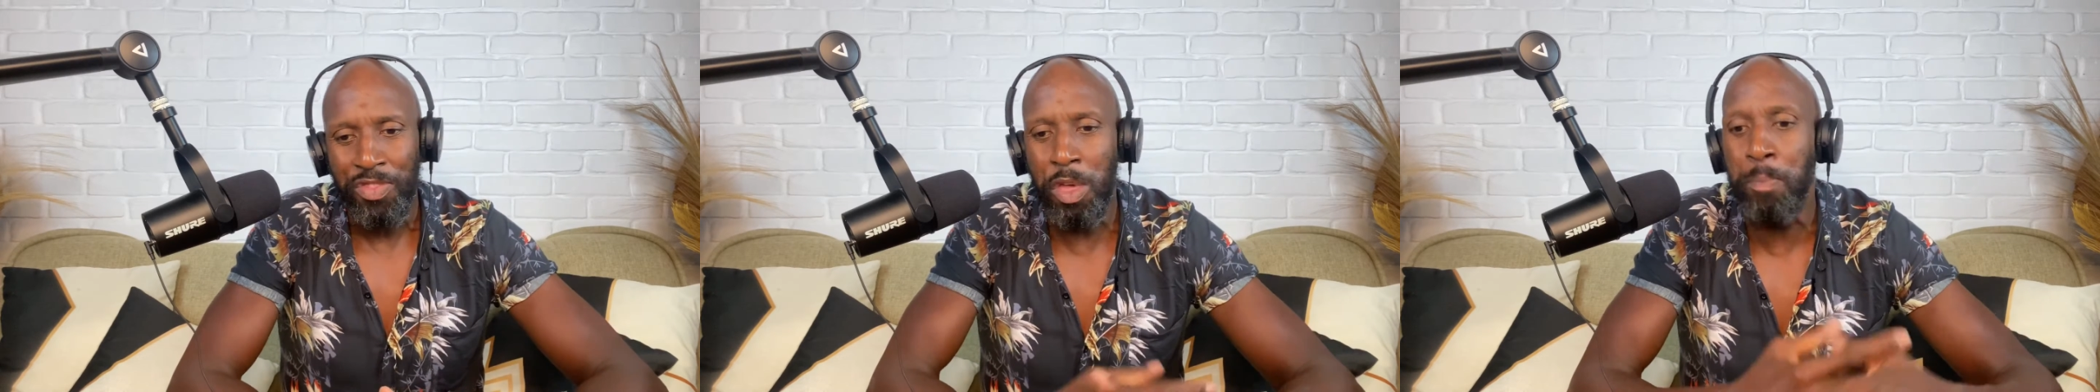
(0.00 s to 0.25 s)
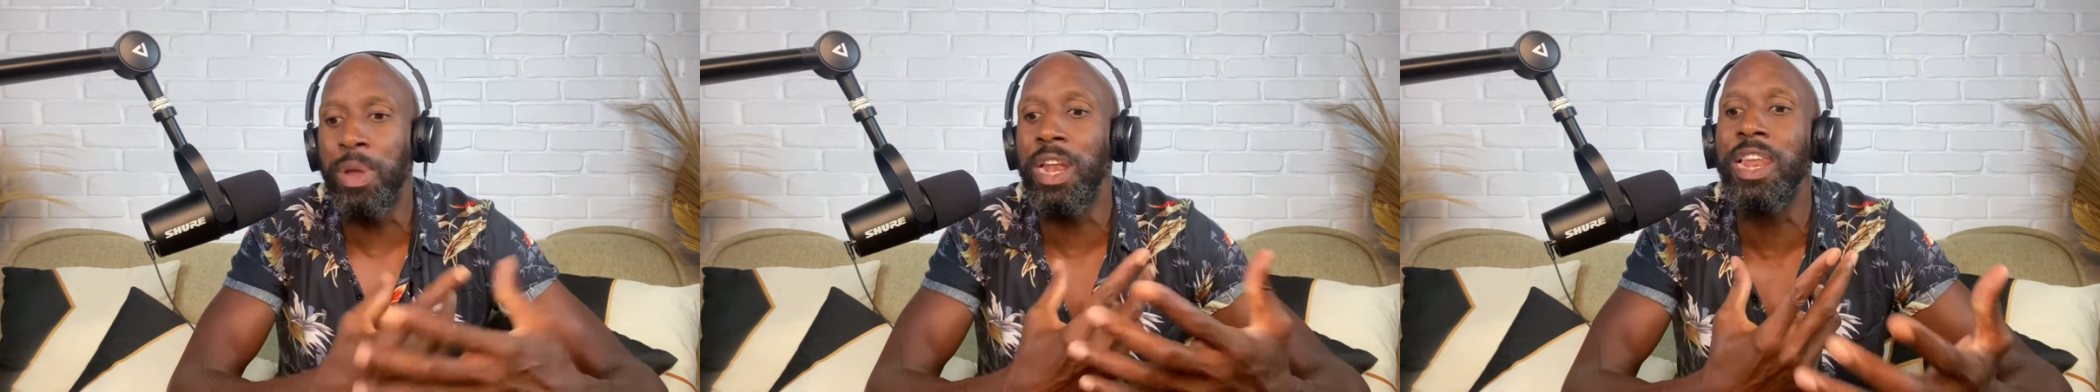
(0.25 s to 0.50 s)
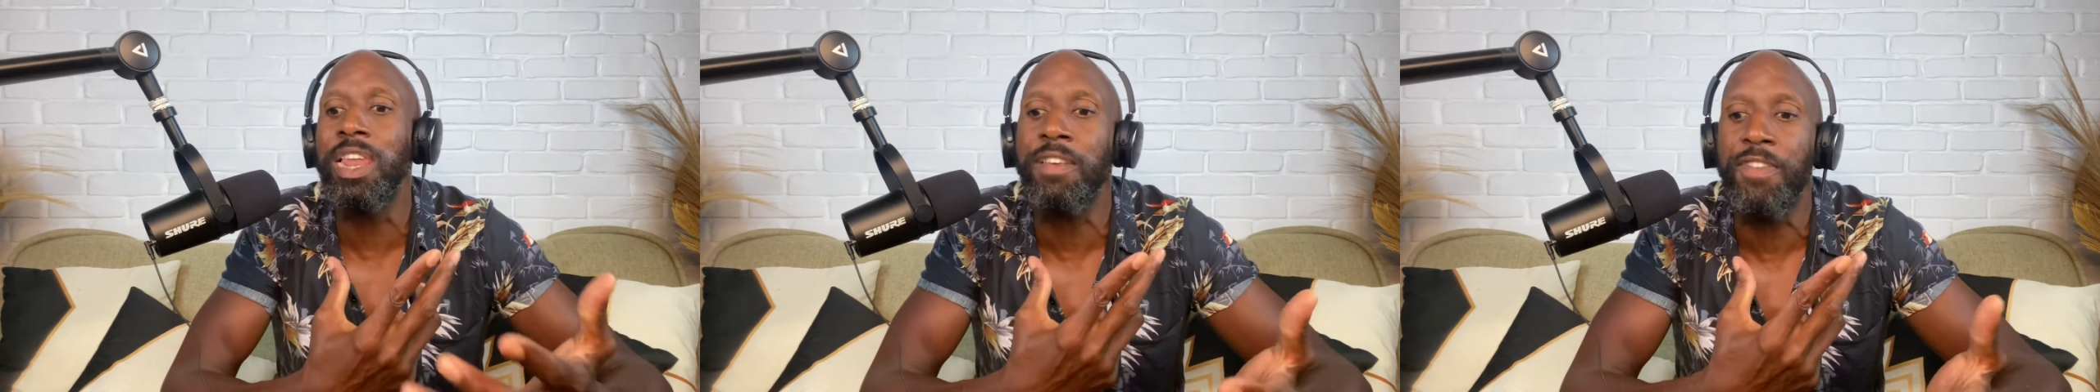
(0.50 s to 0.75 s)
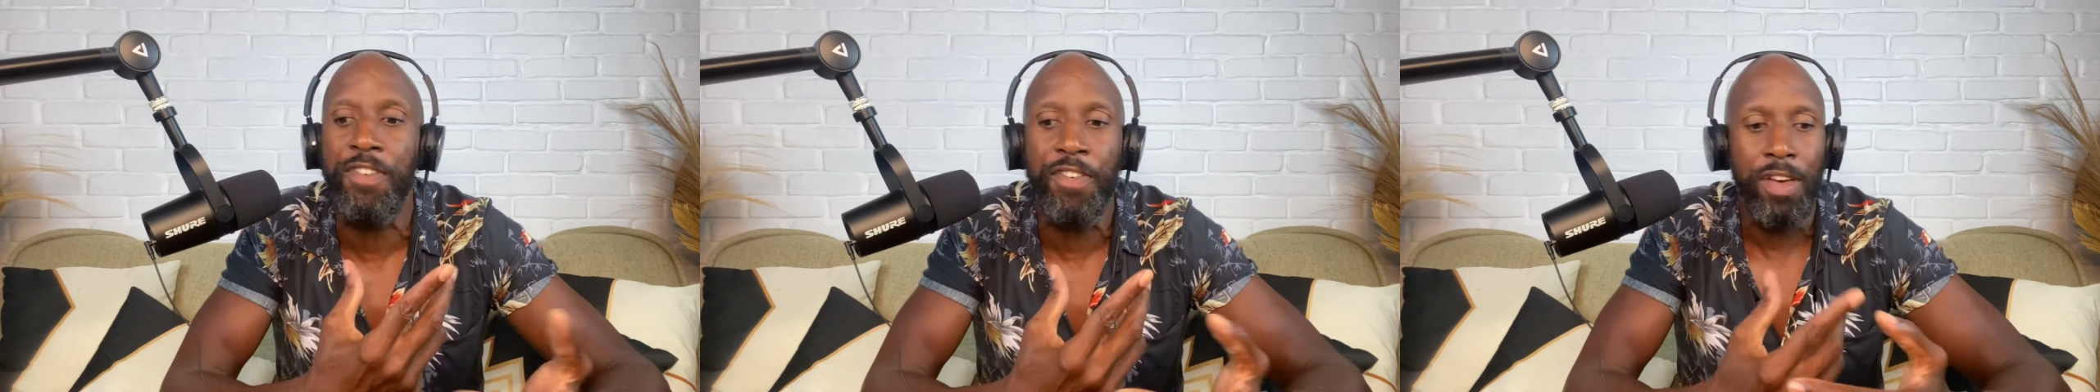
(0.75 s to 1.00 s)

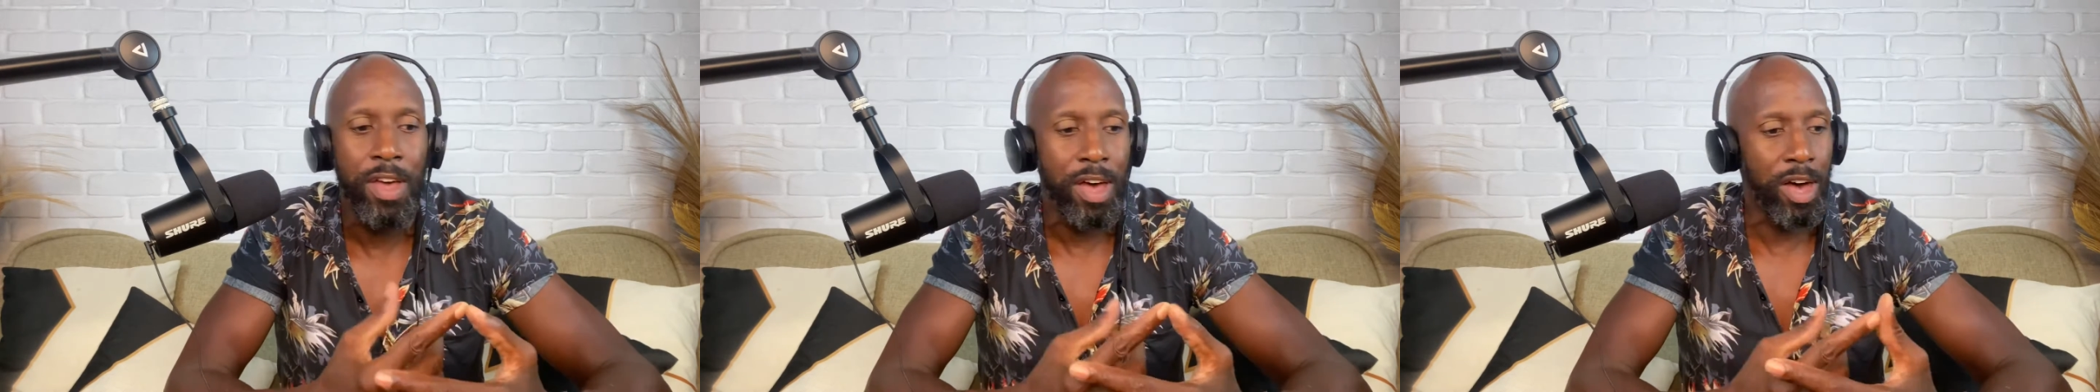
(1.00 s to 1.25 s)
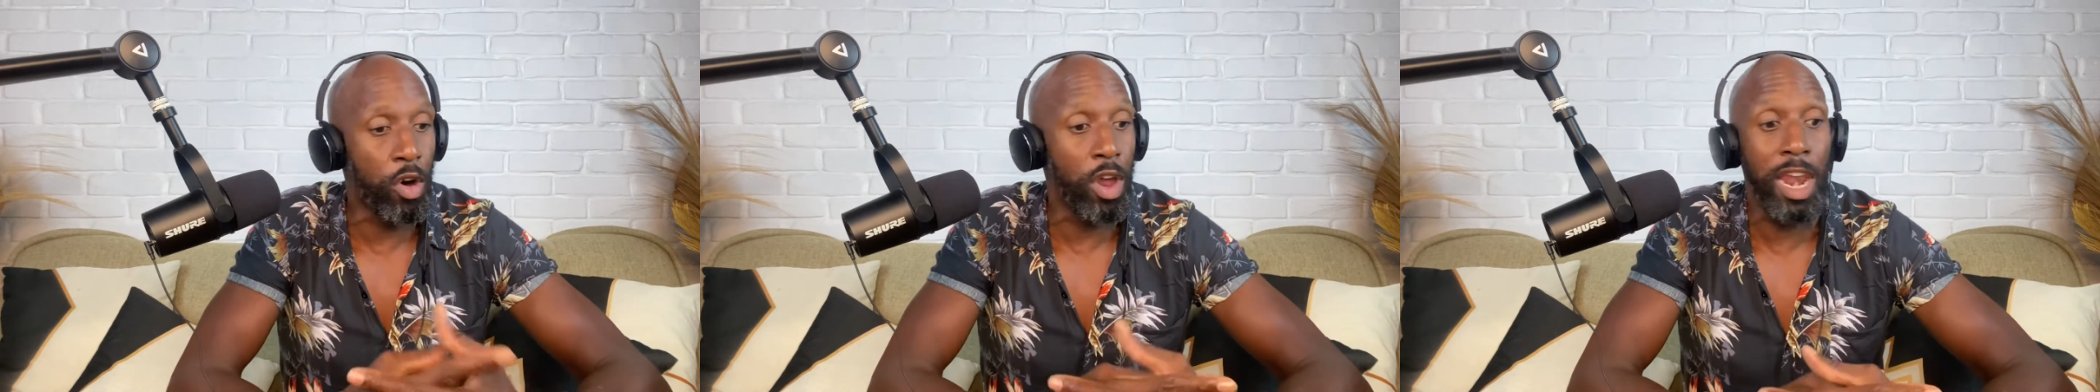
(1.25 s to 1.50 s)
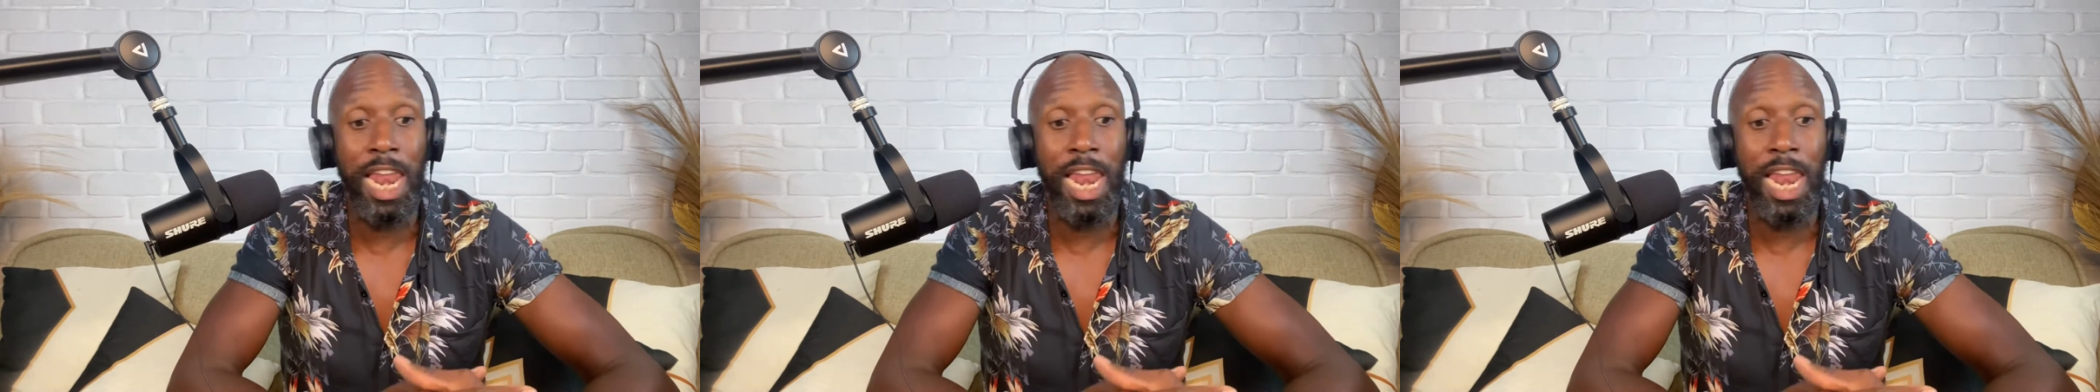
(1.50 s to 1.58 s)
belief or